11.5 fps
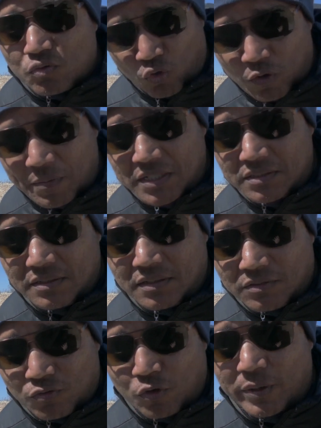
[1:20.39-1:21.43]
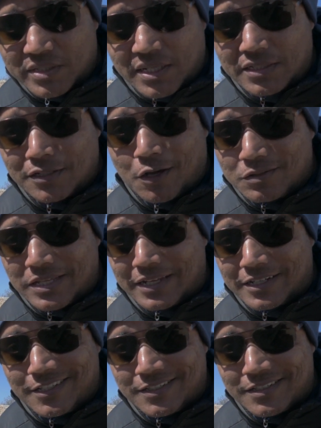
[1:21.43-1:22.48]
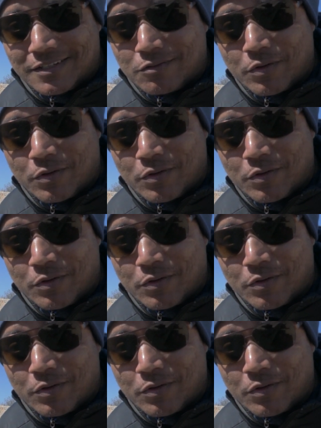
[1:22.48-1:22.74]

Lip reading: Roman ruins and towns like this,